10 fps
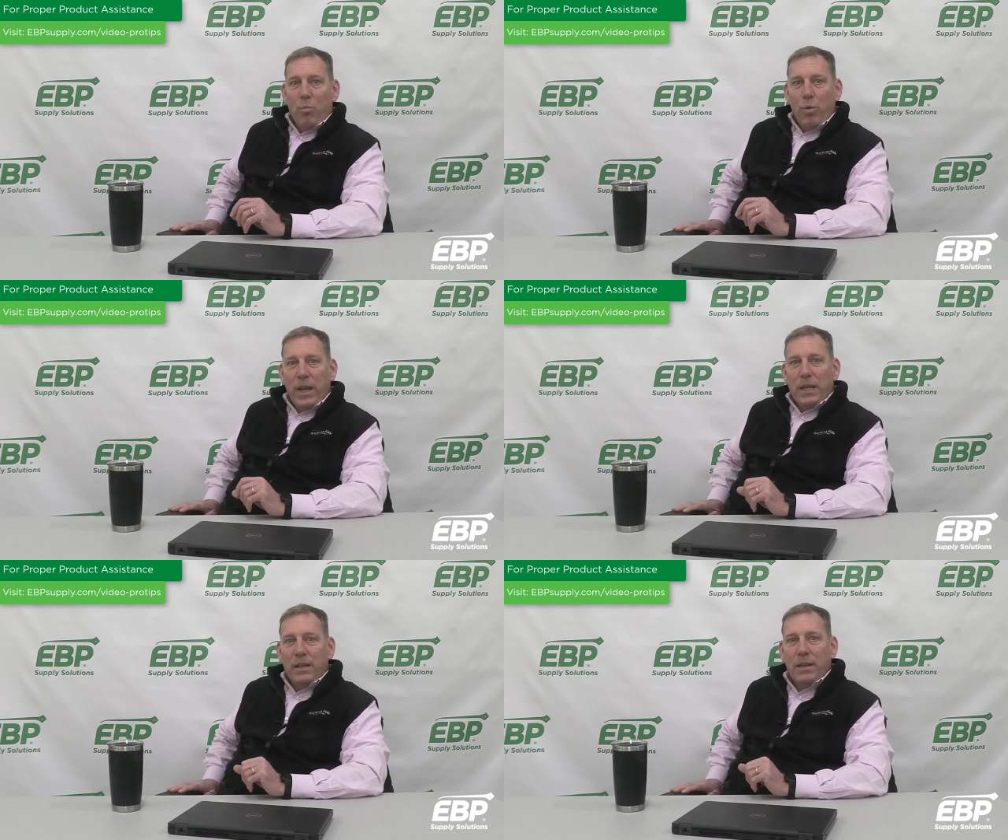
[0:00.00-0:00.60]

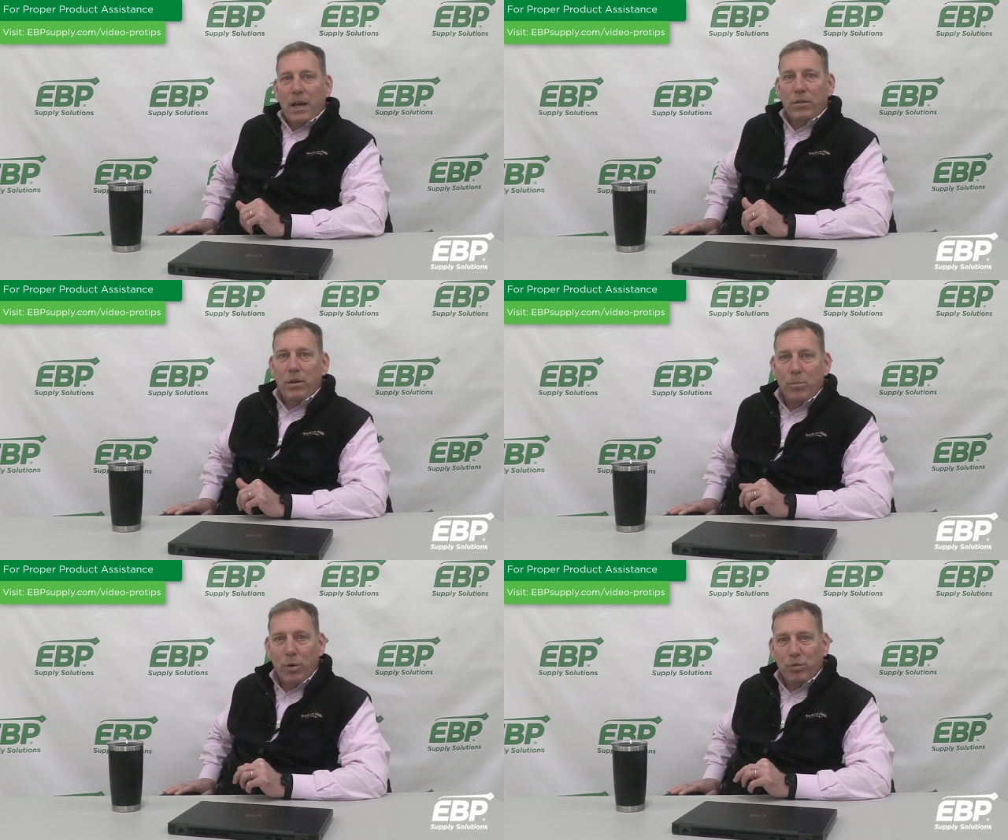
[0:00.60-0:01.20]
breaking down
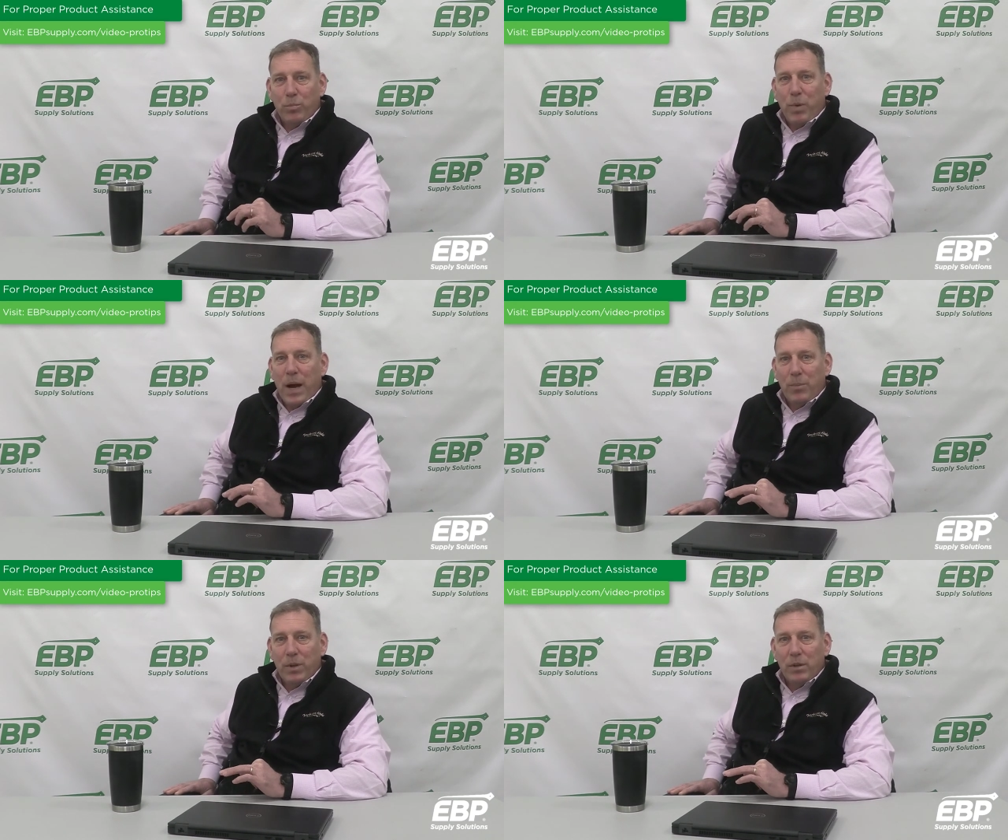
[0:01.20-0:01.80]
your most
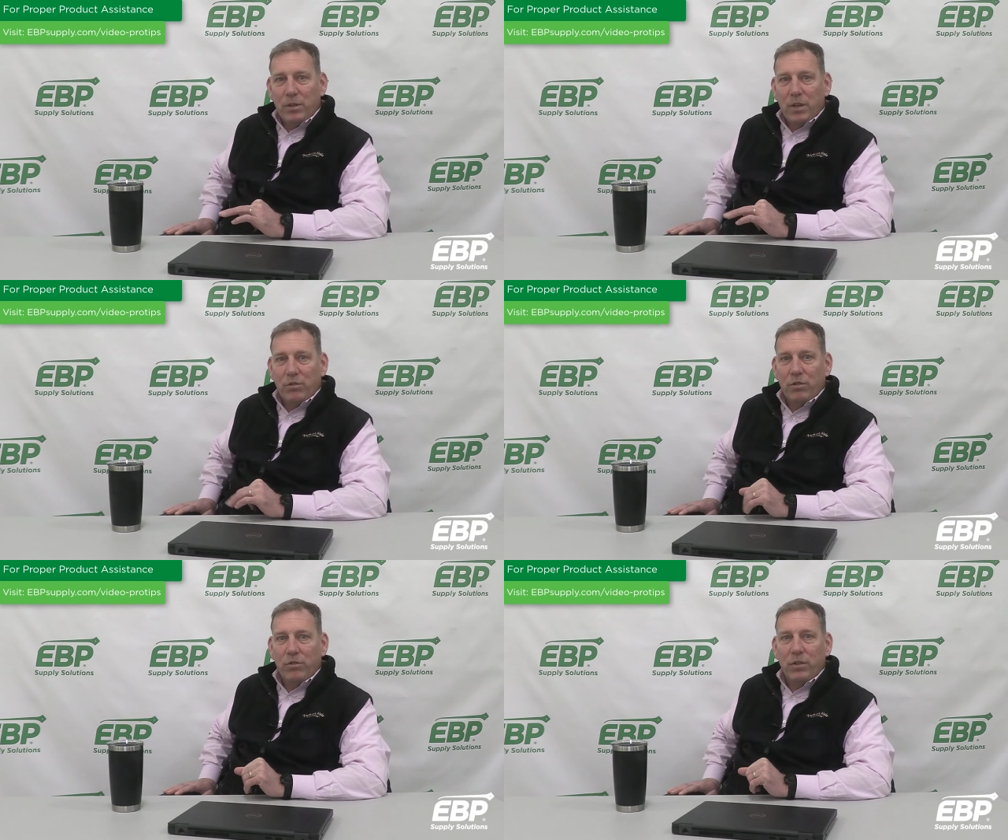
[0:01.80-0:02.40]
popular
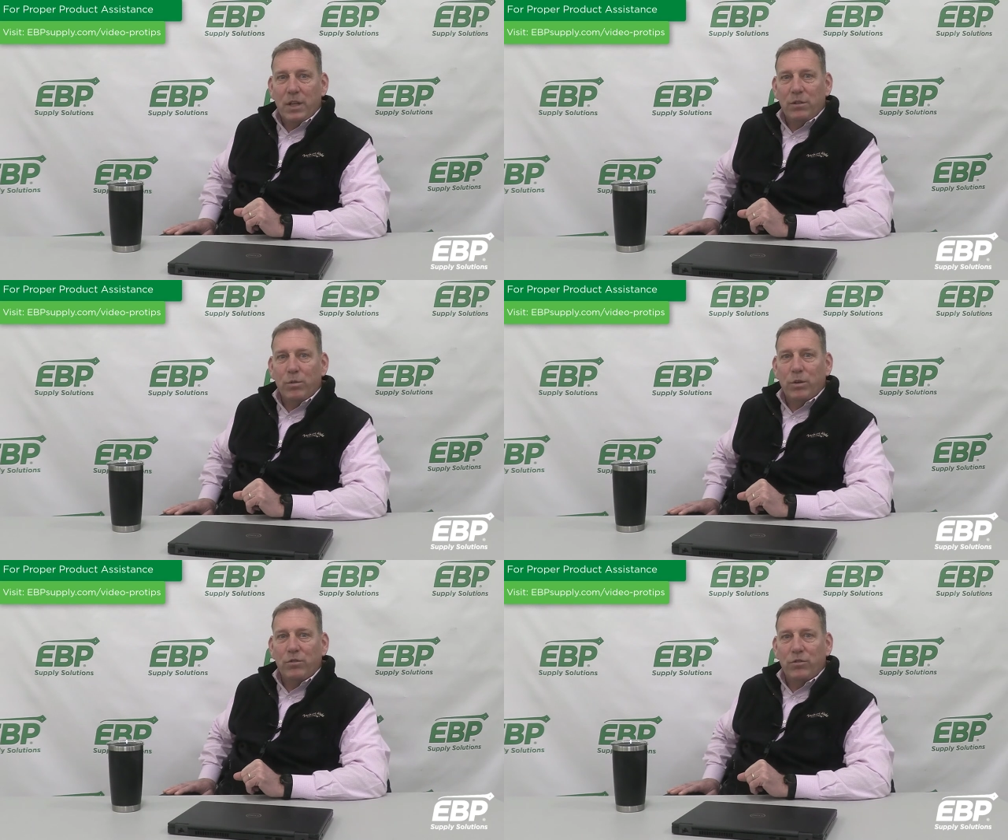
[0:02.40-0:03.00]
dishes
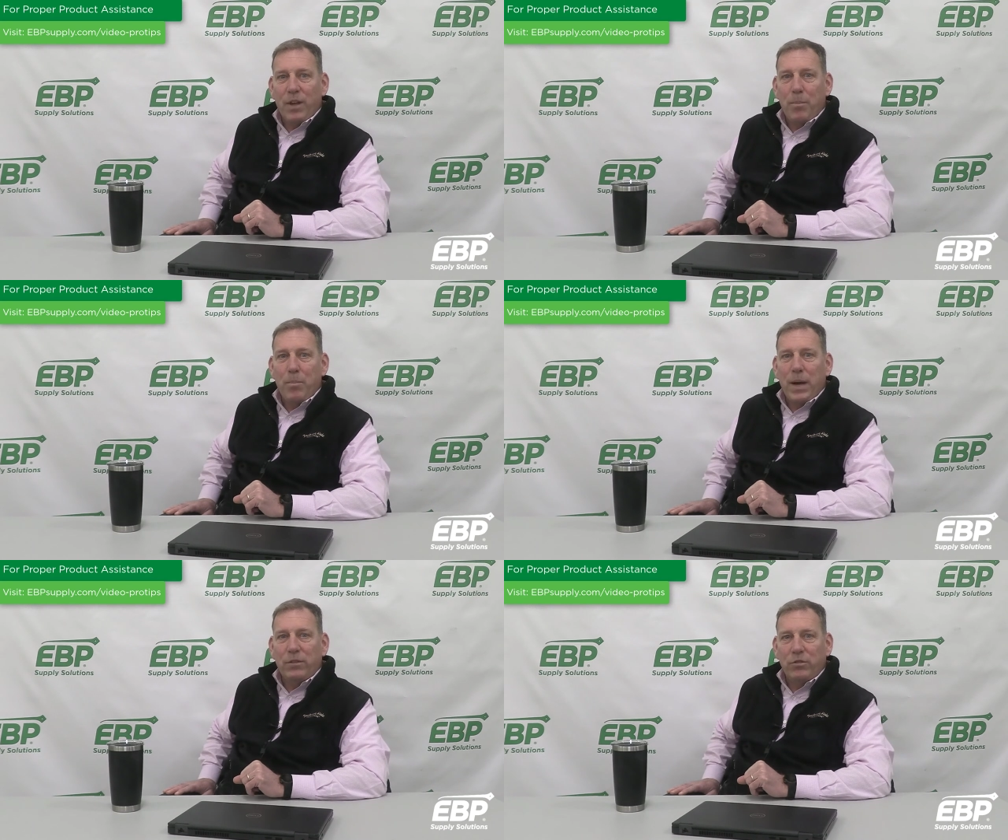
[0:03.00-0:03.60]
into a
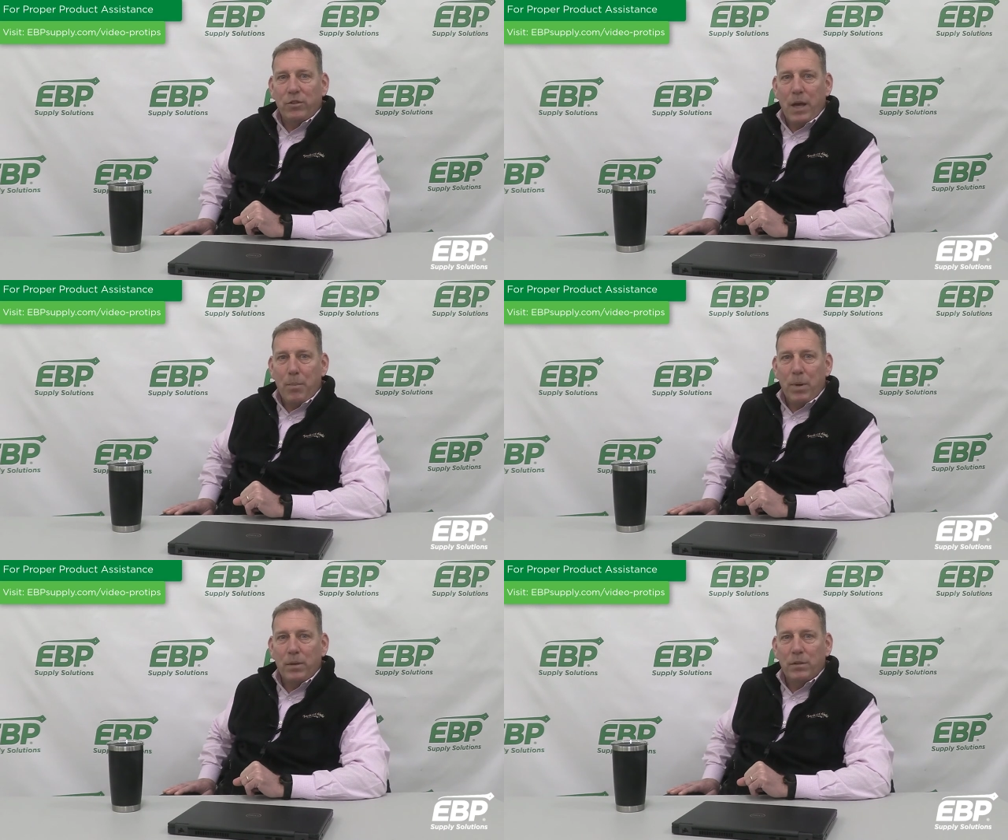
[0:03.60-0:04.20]

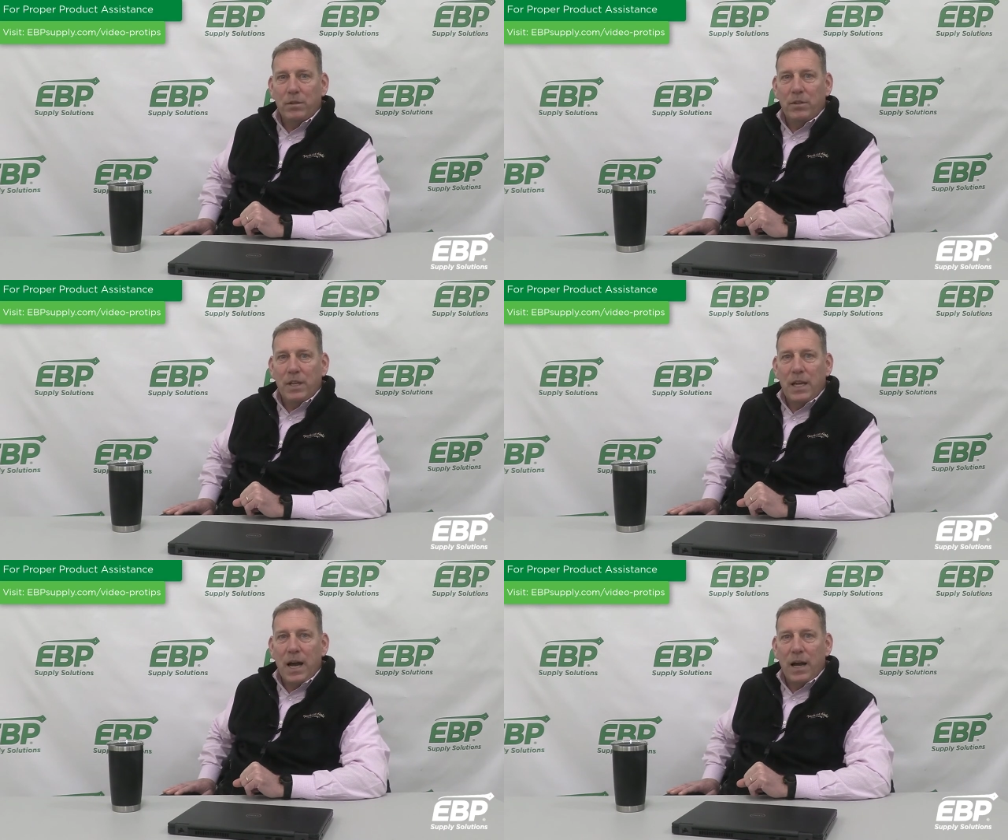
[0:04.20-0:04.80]
step-by-step
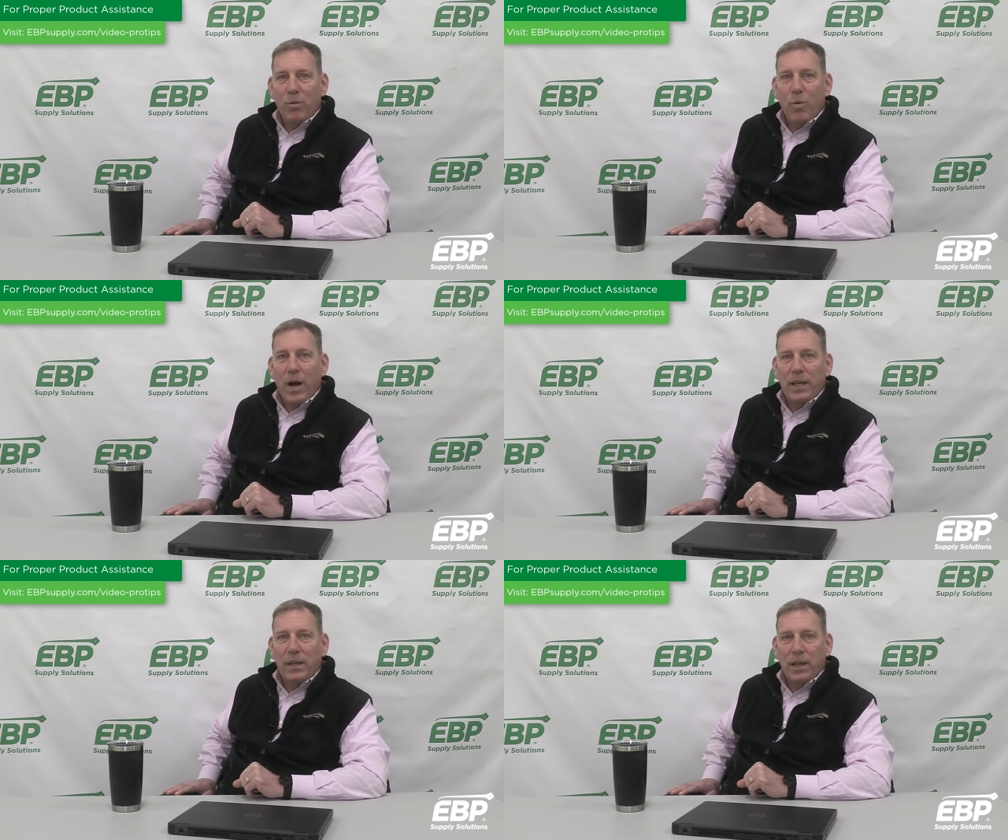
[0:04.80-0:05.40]
D I
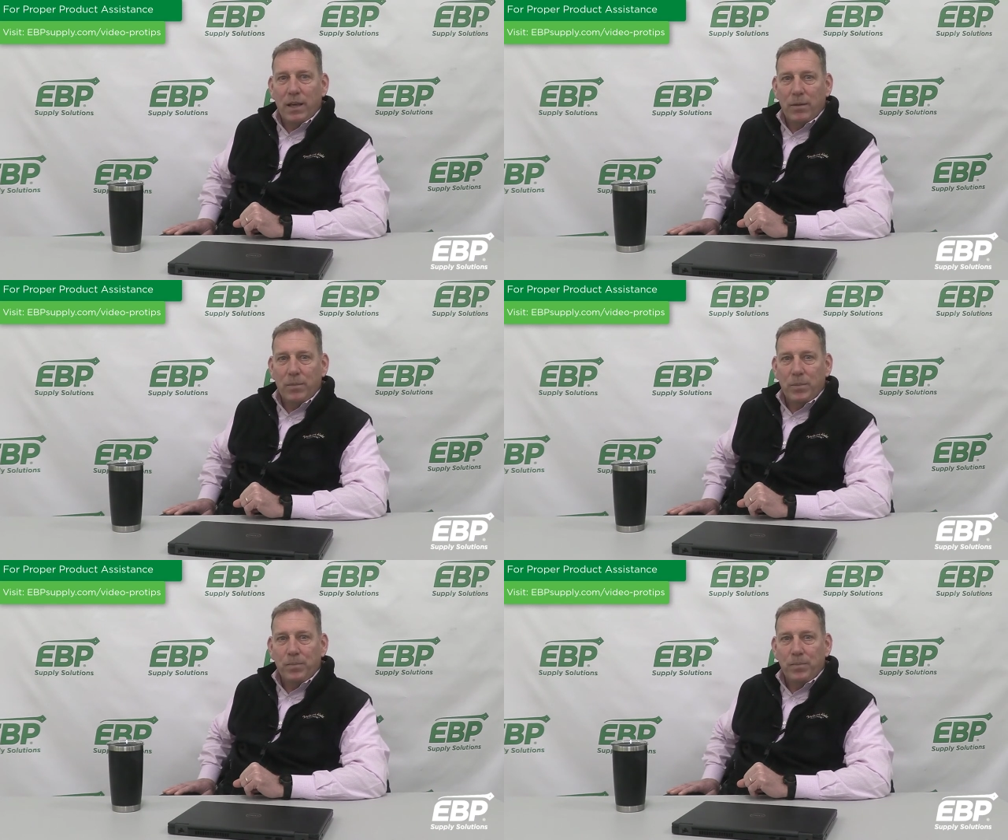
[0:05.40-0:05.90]
Y kit.